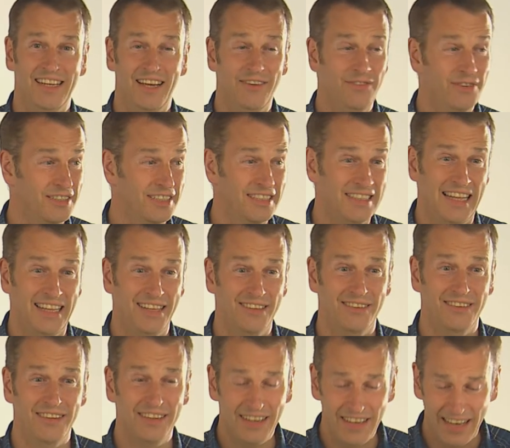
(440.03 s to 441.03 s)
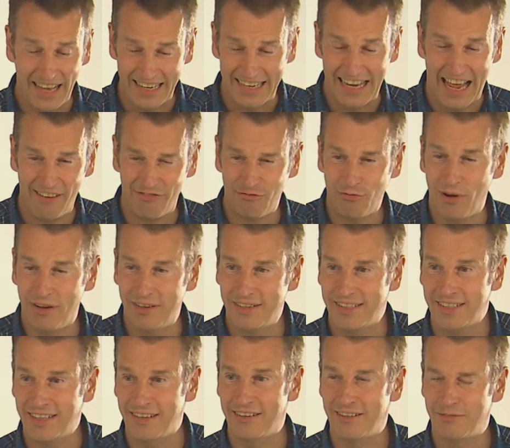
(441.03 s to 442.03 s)
I think is that a naff word to
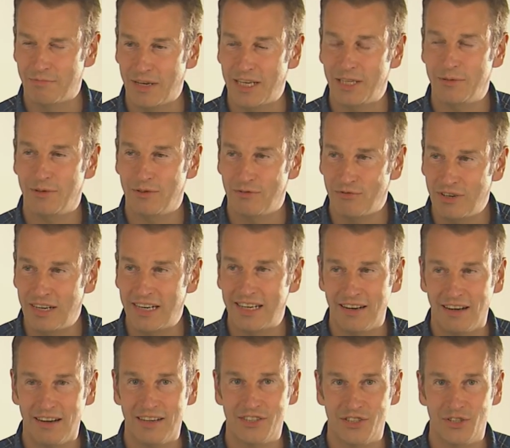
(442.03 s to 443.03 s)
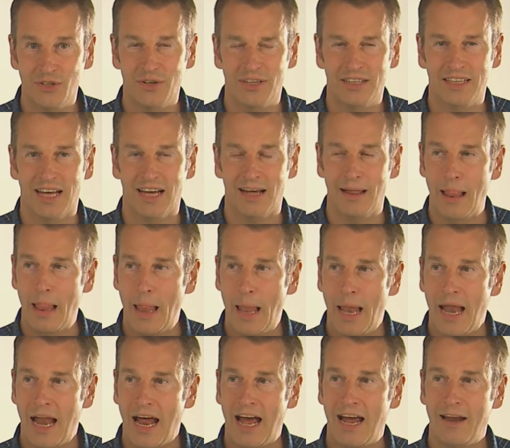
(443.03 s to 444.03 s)
use, but it's been really nice doing that.
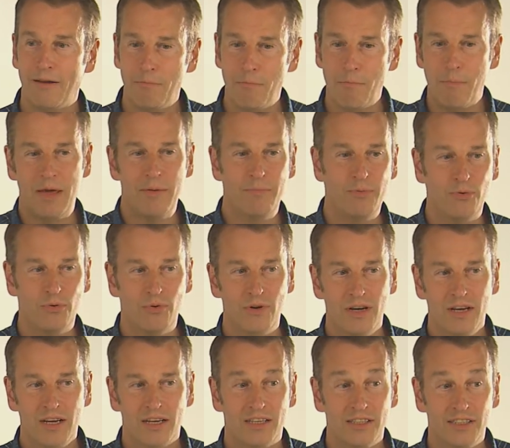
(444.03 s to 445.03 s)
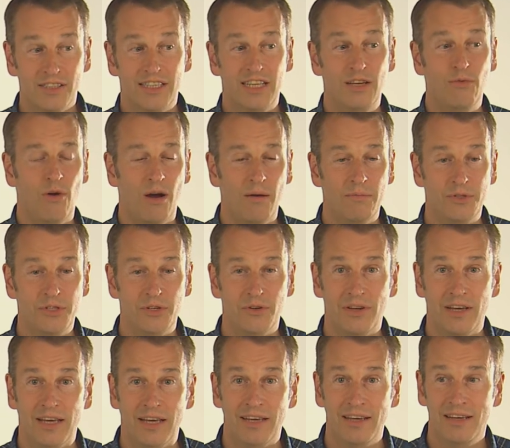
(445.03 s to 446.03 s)
And people can see what I'm
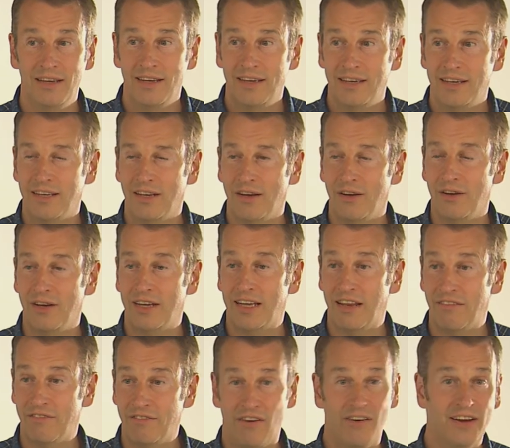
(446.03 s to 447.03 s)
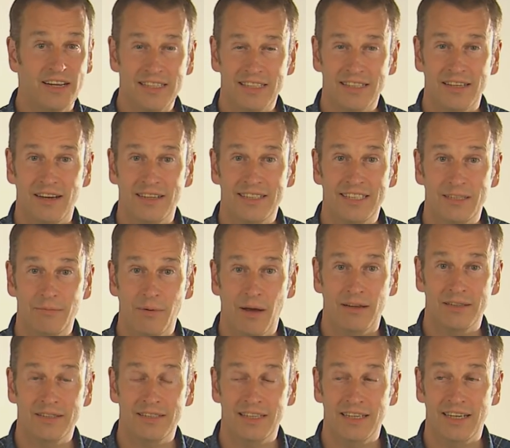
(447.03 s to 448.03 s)
doing, you know, are getting very excited
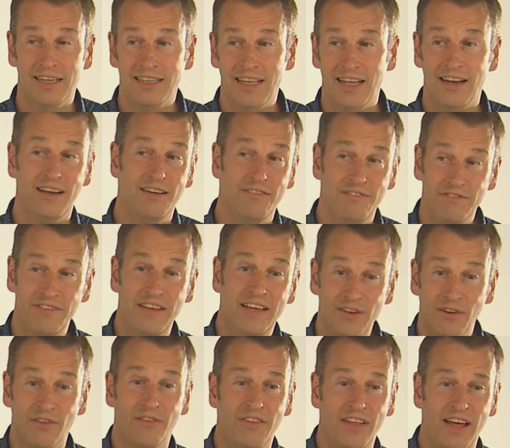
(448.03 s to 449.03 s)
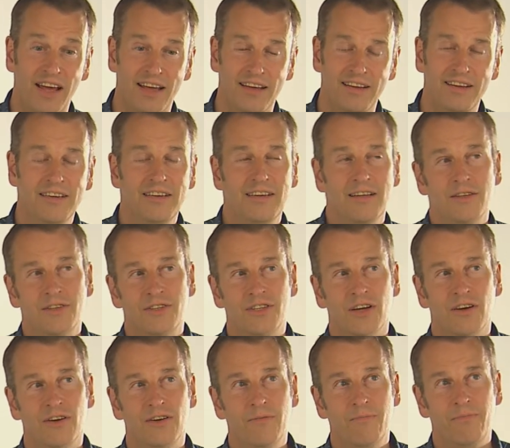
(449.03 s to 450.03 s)
about it, and then I feed off that.
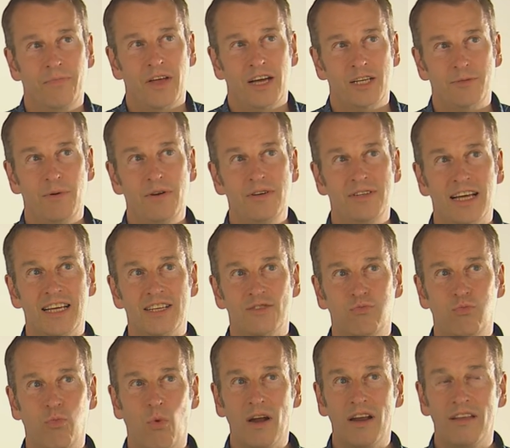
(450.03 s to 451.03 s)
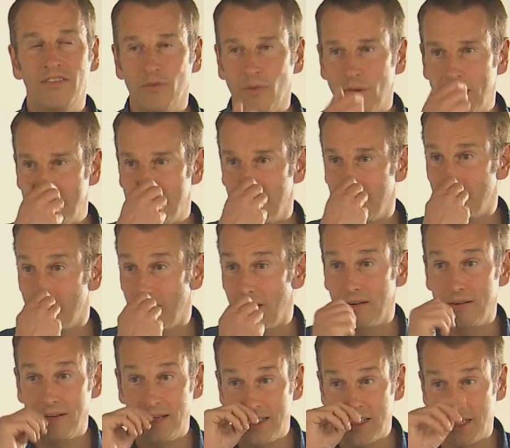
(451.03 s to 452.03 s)
So I suppose that's one of the ways I've
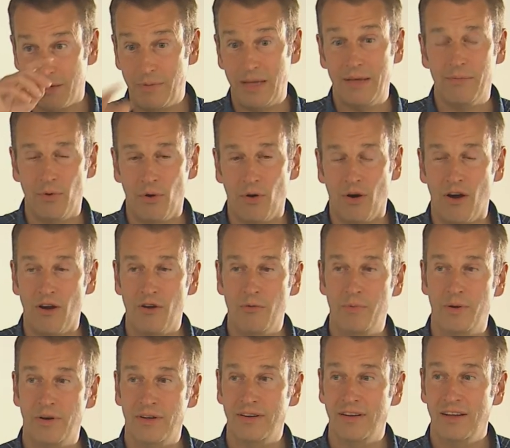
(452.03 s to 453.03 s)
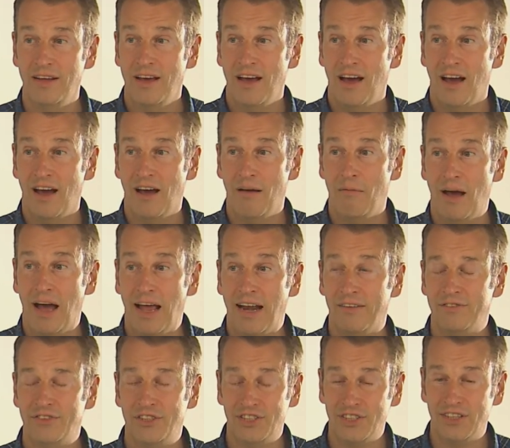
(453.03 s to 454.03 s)
grown, is to be more open. And
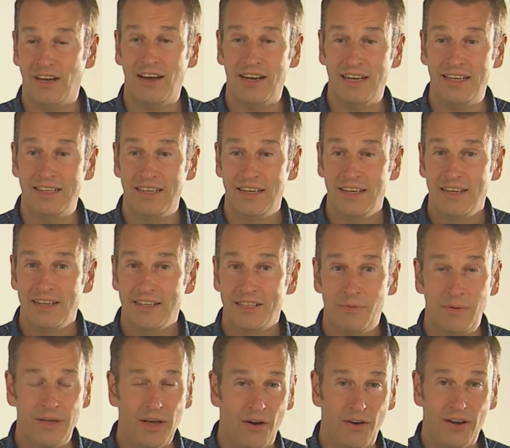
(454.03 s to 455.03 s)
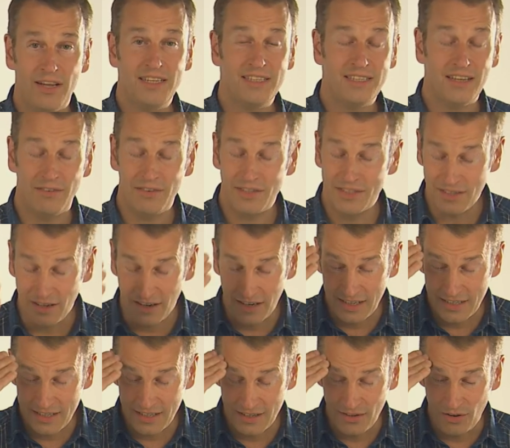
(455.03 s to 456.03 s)
I've decided to be honest. I've
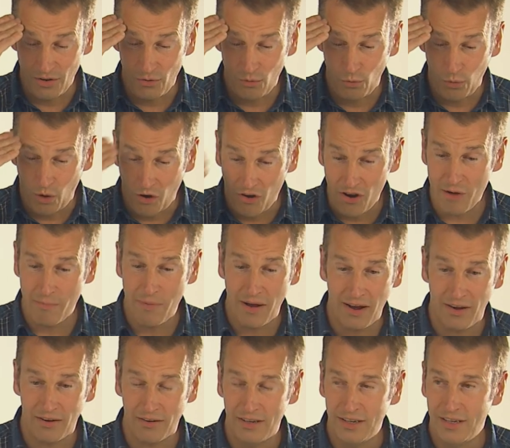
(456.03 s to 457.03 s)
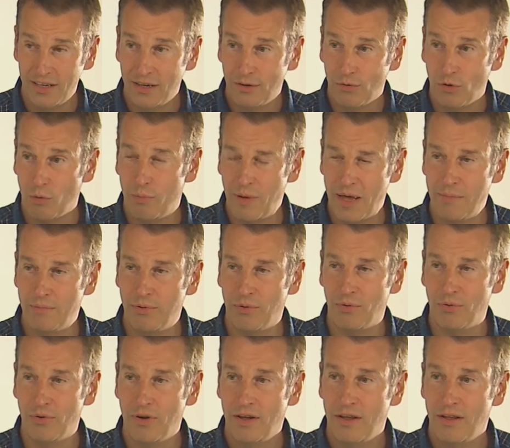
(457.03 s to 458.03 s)
decided to not worry about what
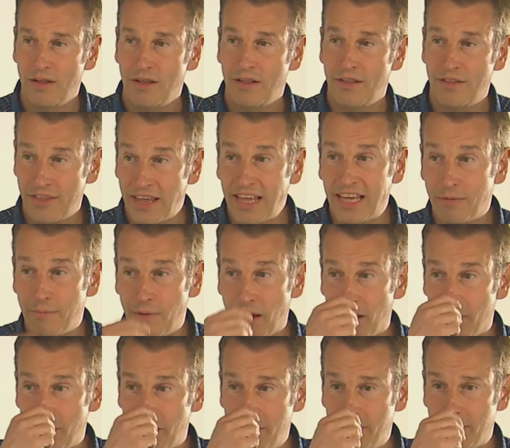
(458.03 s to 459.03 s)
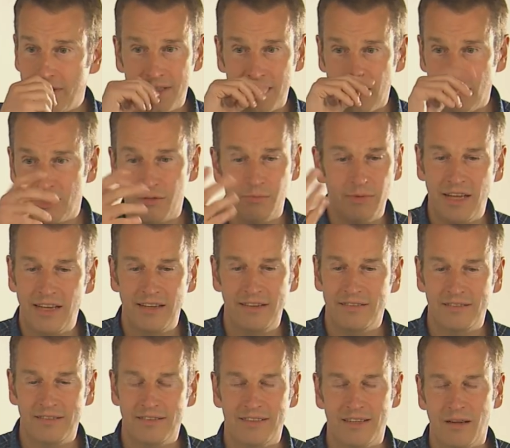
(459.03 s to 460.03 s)
people think about me, because
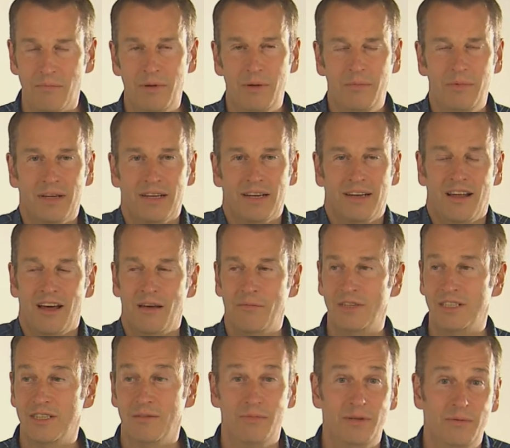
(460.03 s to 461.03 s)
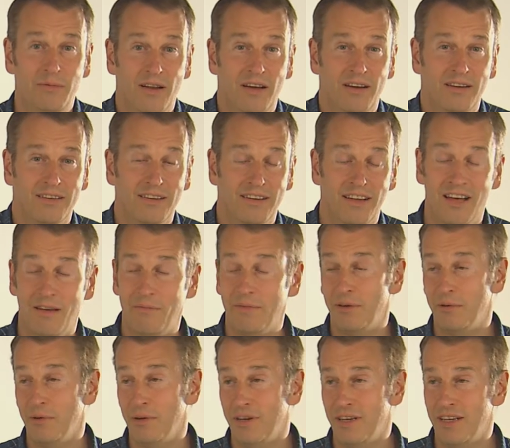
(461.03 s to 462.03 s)
ultimately some people are going to like me, some people aren't going to like me.
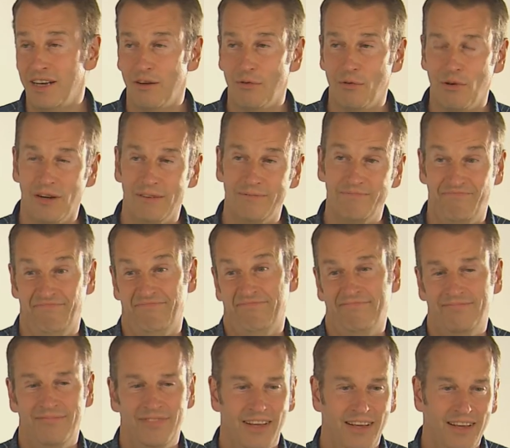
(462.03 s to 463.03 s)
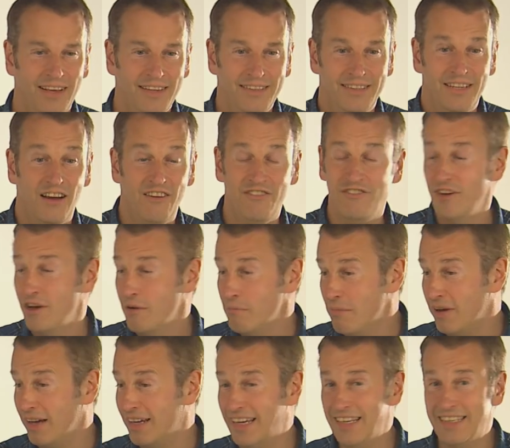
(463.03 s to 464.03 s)
Well, you know what? Tough.
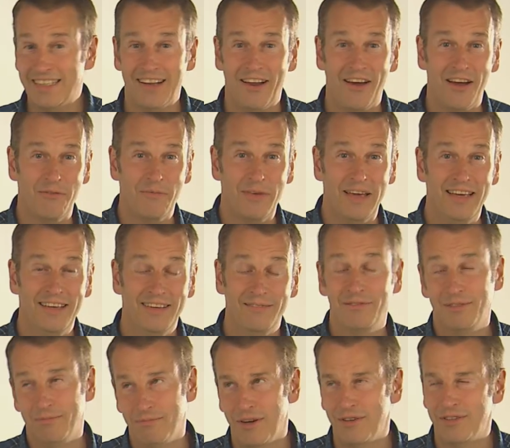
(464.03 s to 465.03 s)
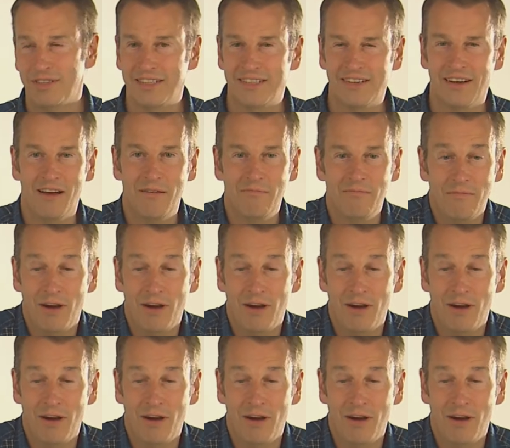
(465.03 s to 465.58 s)
My kids like me most of the time.